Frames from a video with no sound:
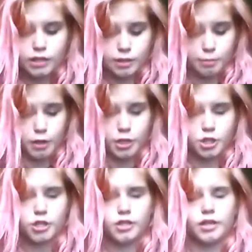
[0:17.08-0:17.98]

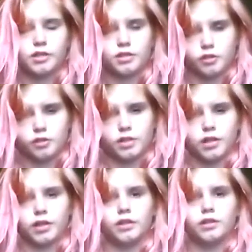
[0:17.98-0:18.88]
Depression and
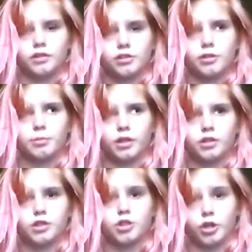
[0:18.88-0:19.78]
suicide are not something
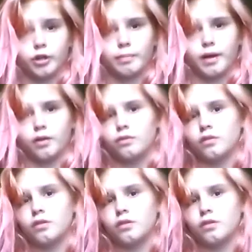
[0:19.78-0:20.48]
to joke about